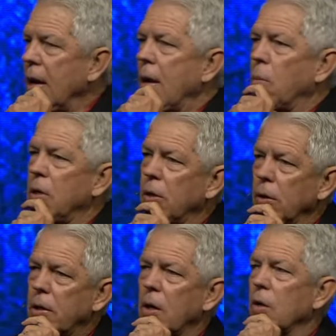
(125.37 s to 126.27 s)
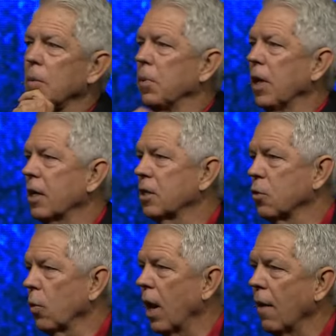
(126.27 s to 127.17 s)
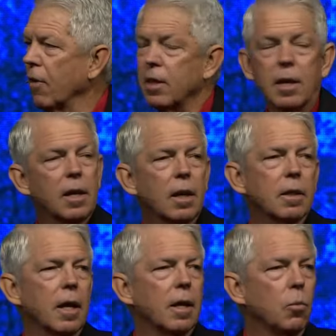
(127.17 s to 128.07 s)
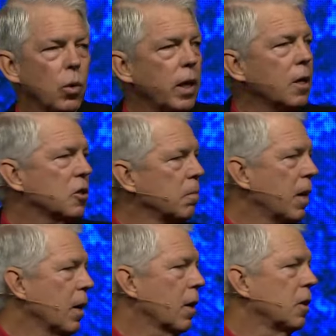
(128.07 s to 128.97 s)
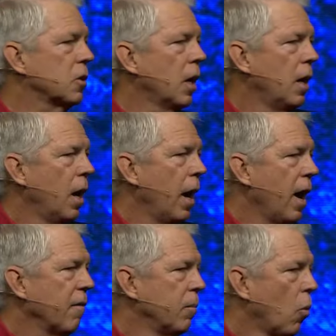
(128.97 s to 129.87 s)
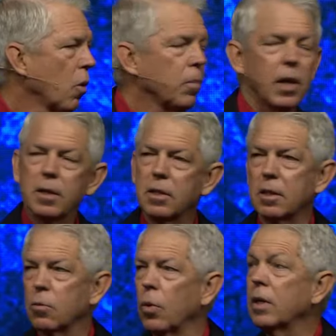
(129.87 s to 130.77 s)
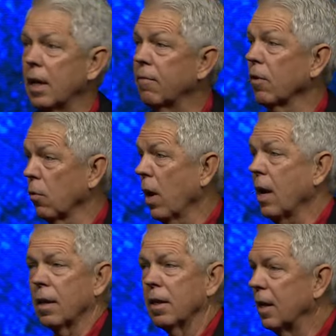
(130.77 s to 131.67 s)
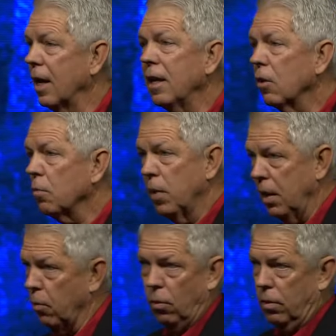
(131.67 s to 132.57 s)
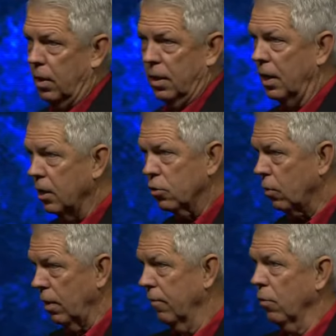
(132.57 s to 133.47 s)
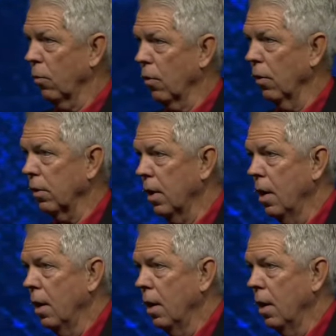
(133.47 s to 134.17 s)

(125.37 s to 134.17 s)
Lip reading: And when you look at all the blessings we have, I think that we as Americans have more blessings we take for granted than any other people in the history of the world.